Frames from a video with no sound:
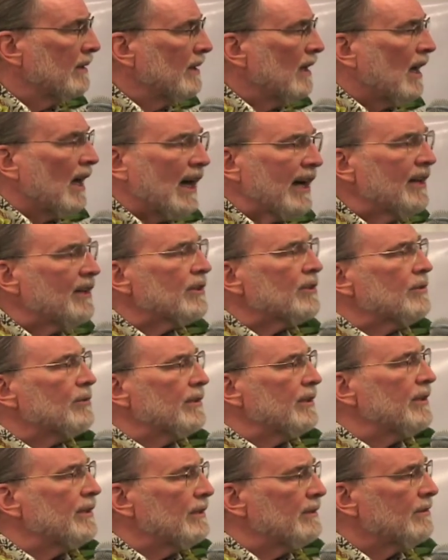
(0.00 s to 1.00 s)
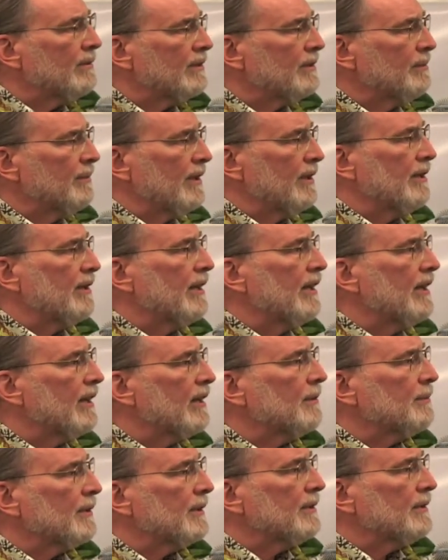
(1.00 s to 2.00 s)
I agree with Mayor
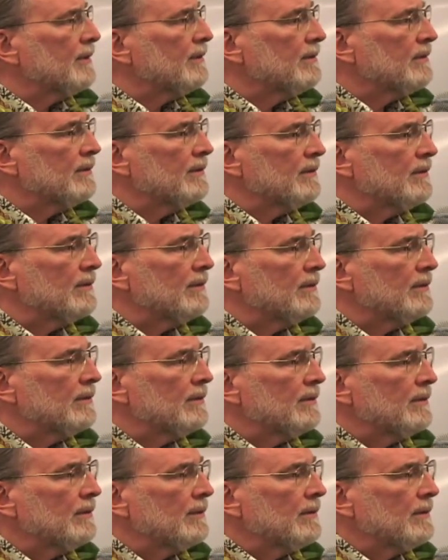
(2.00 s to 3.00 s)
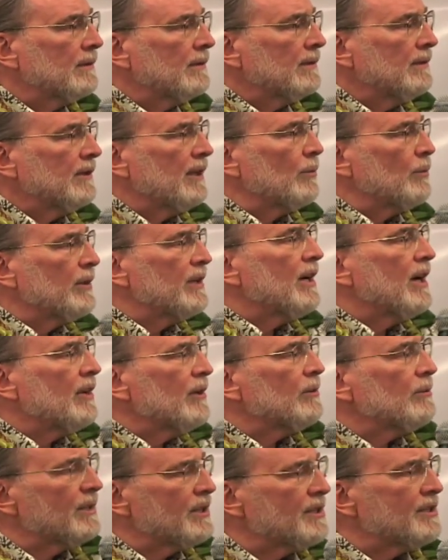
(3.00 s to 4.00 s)
Hannemann that we are
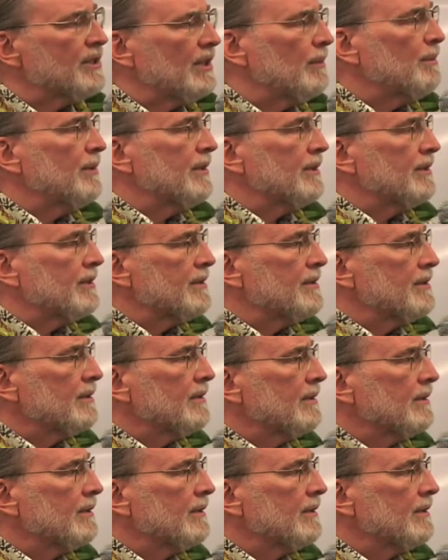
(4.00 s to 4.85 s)
the recipients